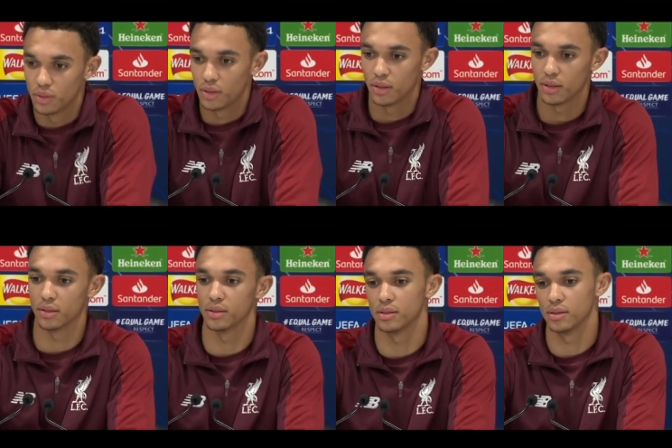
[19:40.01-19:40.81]
I think
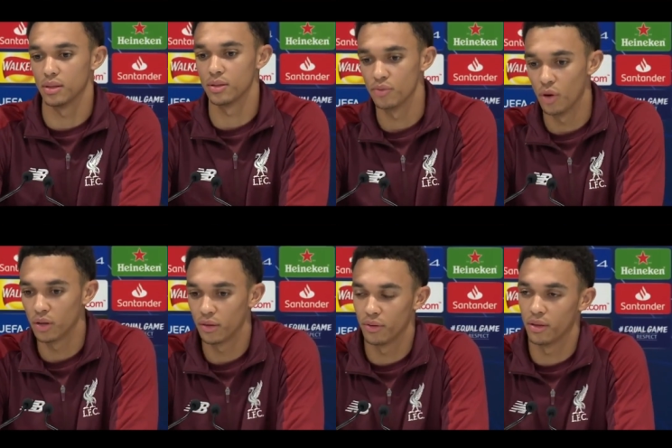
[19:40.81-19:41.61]
it's it's
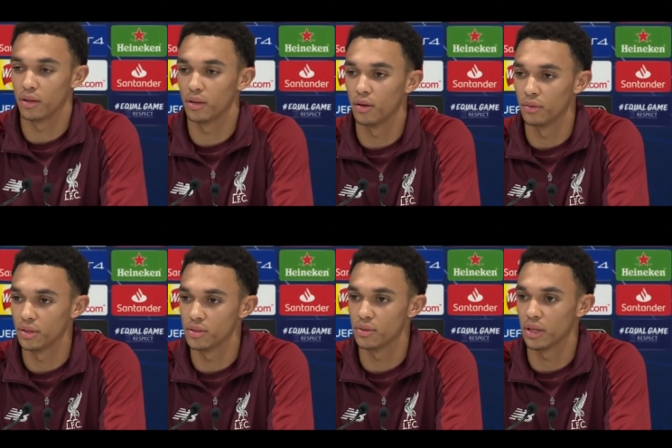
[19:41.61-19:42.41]
wrong if you think you're going
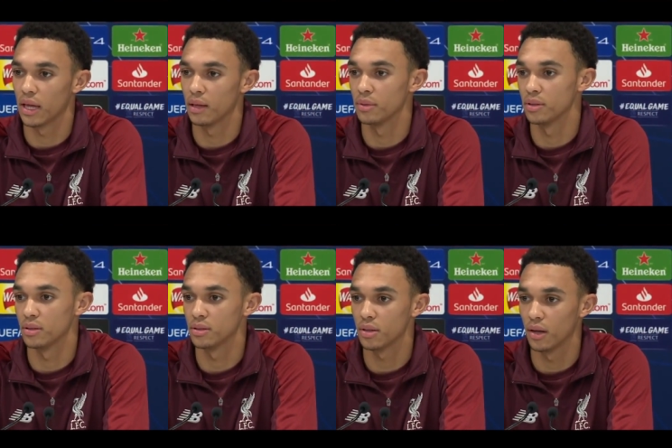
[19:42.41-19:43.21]
into a game and,
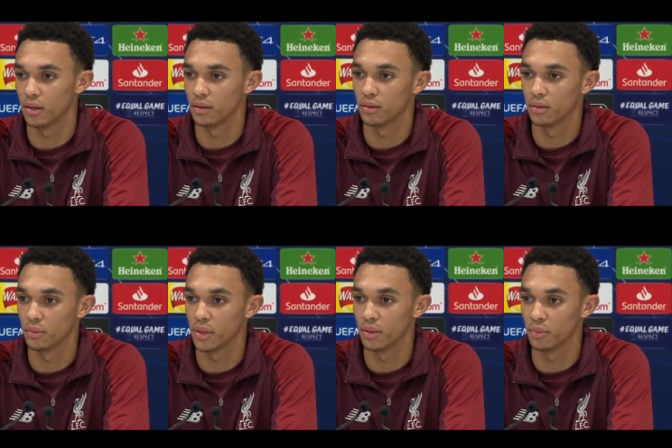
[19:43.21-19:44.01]
and starting
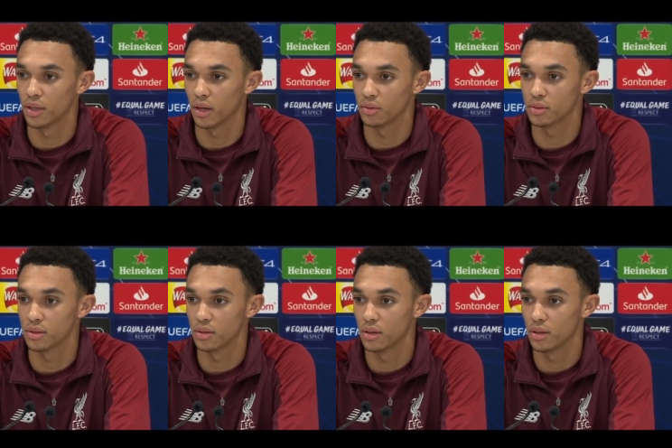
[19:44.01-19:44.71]
week in week out.